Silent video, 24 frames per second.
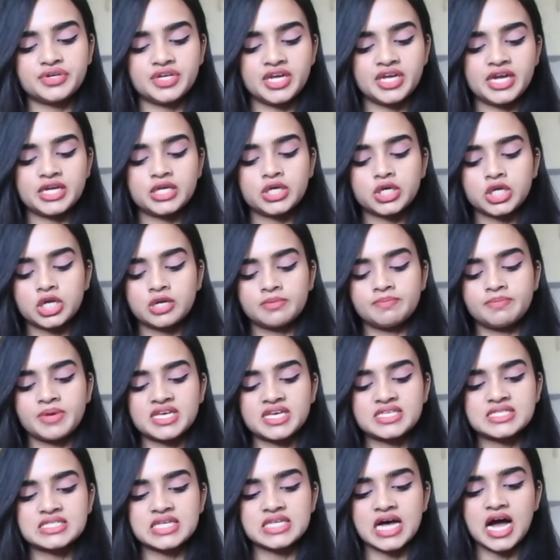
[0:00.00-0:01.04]
created on
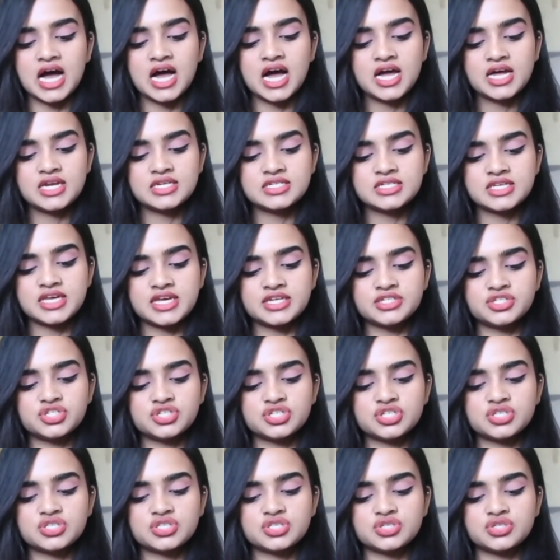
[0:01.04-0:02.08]
PixArt and
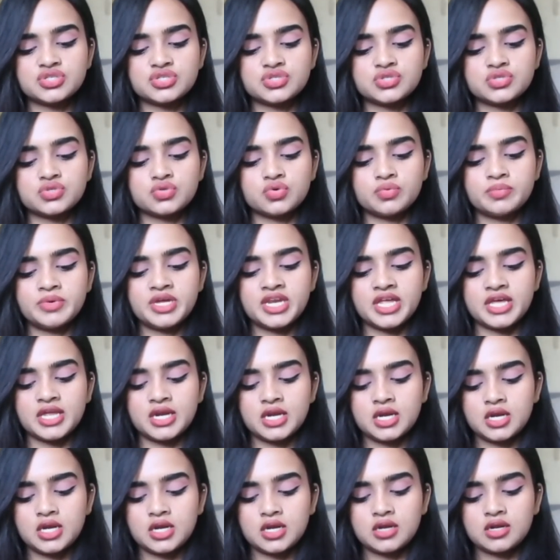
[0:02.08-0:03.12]
just zoom it
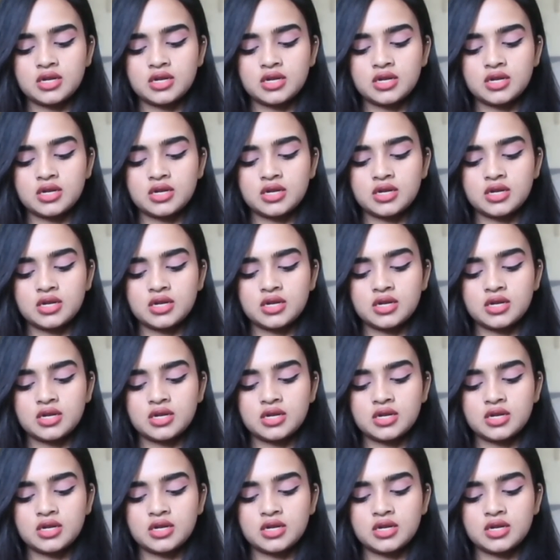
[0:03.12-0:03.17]
in,